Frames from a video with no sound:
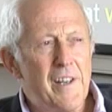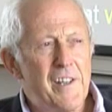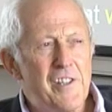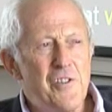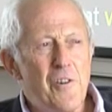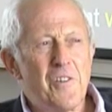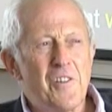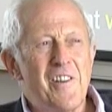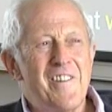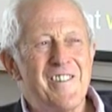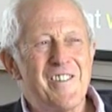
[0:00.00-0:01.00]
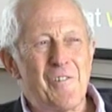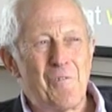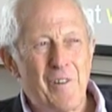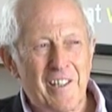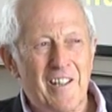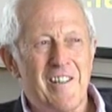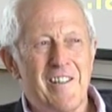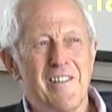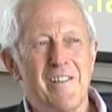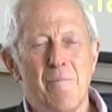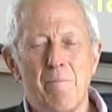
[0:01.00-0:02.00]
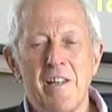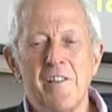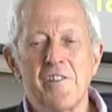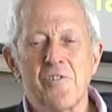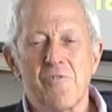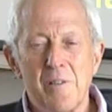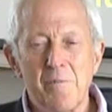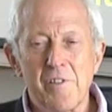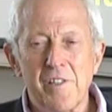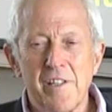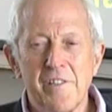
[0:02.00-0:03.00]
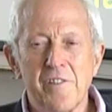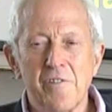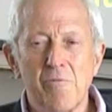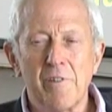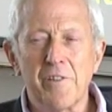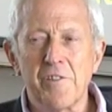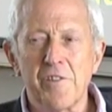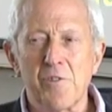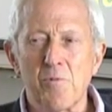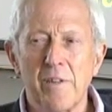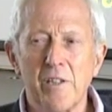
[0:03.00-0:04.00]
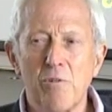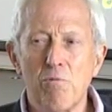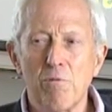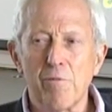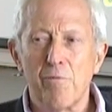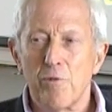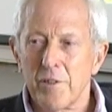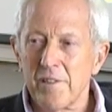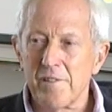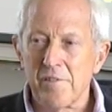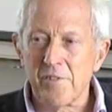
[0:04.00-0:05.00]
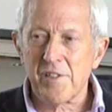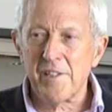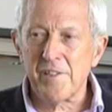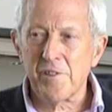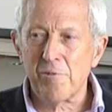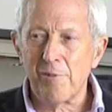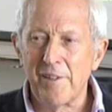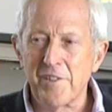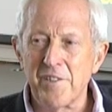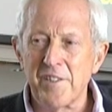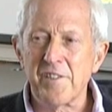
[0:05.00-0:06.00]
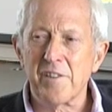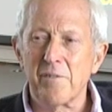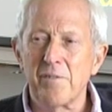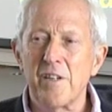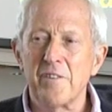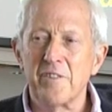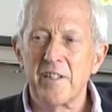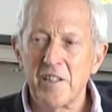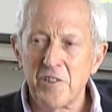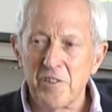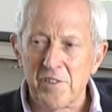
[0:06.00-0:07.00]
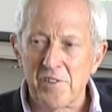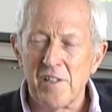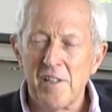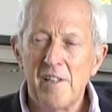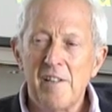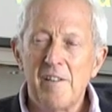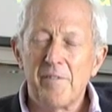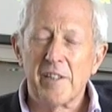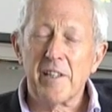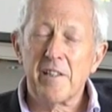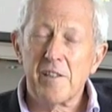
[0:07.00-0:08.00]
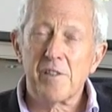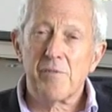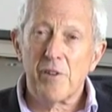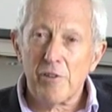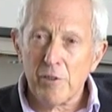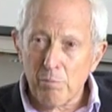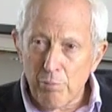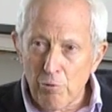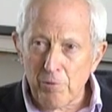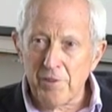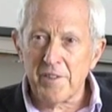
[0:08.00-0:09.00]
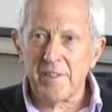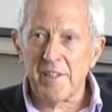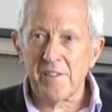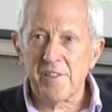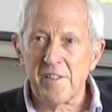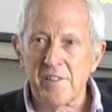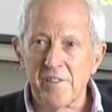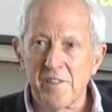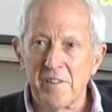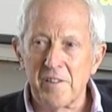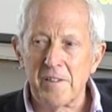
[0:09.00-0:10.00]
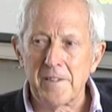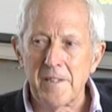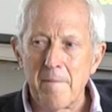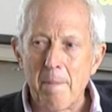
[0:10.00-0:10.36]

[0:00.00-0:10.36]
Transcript: It's not directly the mainstream science and religion. It's what I call the foothills of science and religion. It's at the foundations. And I think it's very important in that sense, in that